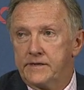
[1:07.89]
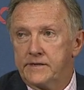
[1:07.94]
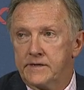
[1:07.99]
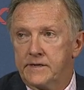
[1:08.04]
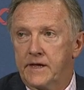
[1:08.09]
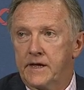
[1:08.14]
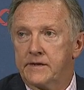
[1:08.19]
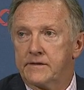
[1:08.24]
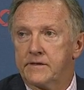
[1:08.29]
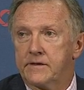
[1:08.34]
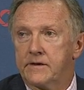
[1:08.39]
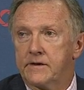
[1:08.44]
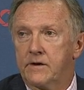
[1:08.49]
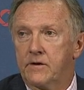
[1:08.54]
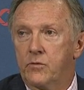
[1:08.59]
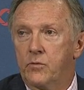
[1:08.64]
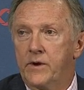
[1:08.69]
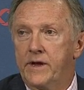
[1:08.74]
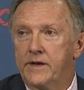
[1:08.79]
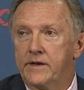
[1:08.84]
to get a
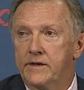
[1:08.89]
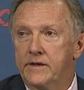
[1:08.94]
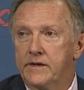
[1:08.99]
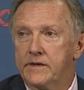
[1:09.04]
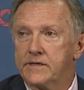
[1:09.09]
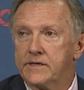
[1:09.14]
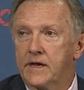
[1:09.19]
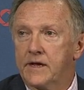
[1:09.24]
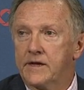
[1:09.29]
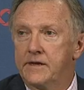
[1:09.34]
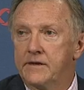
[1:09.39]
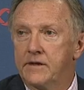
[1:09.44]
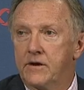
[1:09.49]
win in a tight,